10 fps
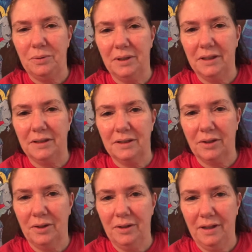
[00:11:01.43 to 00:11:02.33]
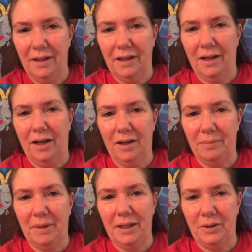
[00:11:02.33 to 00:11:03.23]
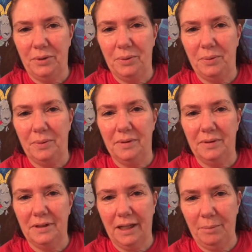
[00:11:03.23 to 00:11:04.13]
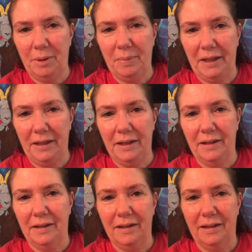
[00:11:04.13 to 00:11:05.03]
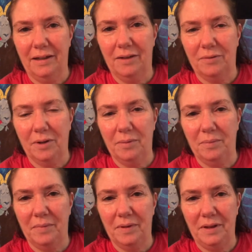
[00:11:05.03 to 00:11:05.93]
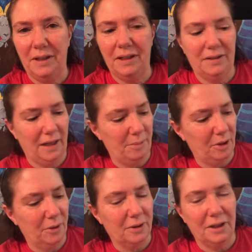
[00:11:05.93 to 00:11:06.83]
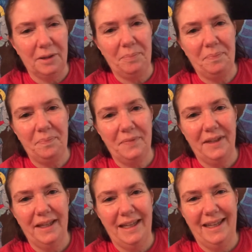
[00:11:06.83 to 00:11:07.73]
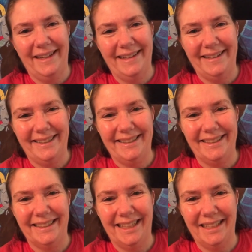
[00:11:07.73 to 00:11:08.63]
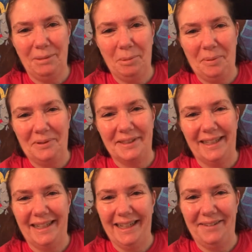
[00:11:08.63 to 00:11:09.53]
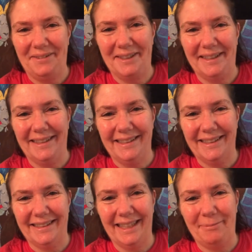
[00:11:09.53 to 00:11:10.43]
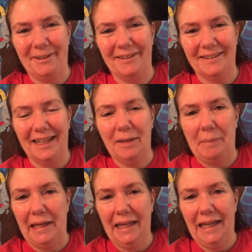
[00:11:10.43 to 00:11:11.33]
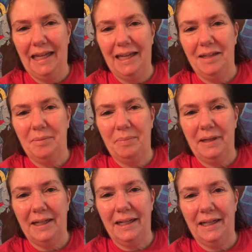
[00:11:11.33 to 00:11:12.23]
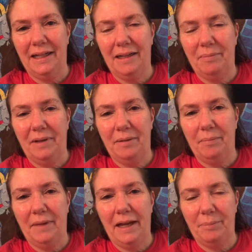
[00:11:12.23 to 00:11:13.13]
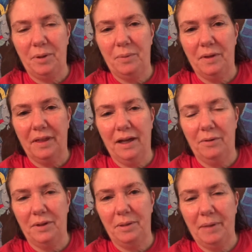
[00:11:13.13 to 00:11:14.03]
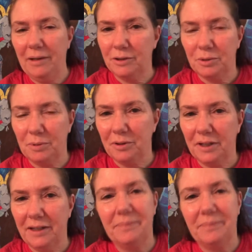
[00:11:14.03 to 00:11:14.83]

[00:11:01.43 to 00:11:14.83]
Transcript: uh, start on my new diamond painting from the Diamond Art Club. Uh, I'll keep you posted on that one. It's going to take me a long time. But, and I'm, I'm happy with how the pirate ship turned out